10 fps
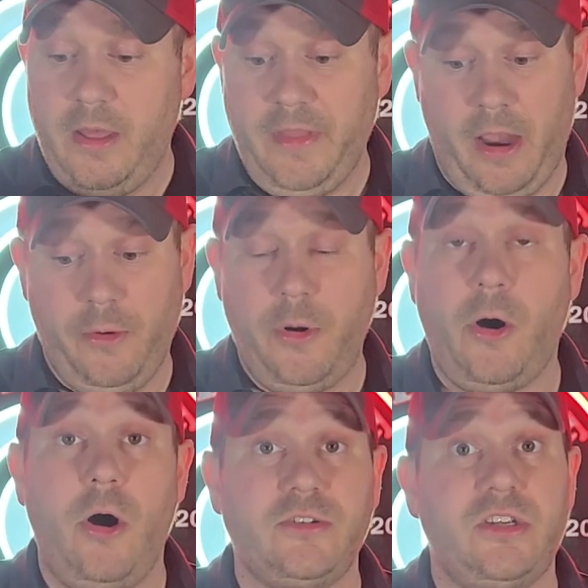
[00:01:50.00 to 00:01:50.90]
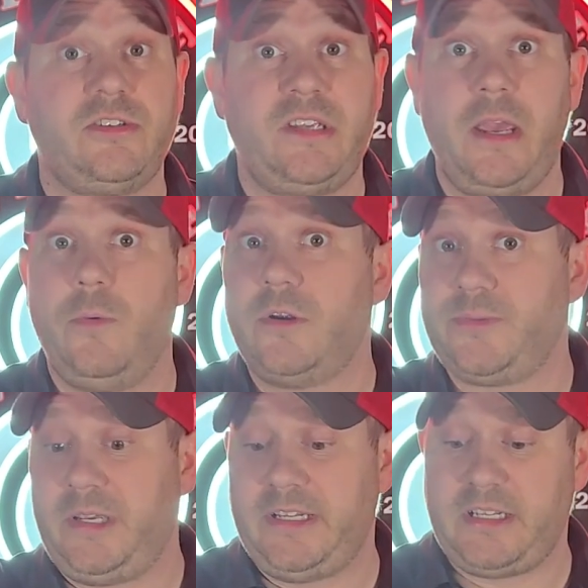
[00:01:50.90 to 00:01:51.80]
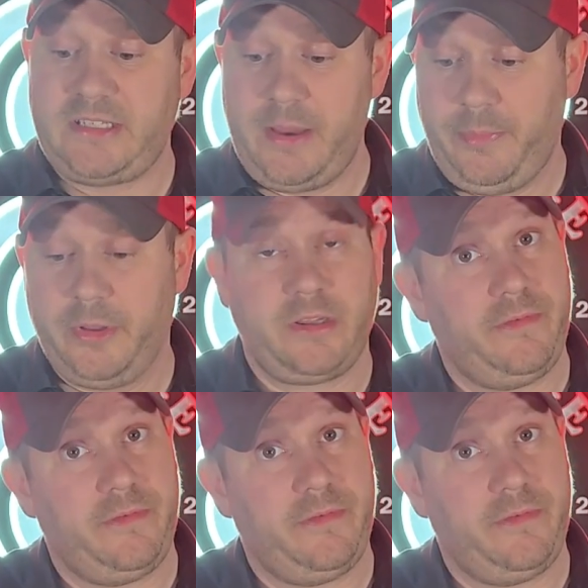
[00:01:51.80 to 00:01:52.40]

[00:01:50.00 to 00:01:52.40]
Now, I will also say, once we get the template,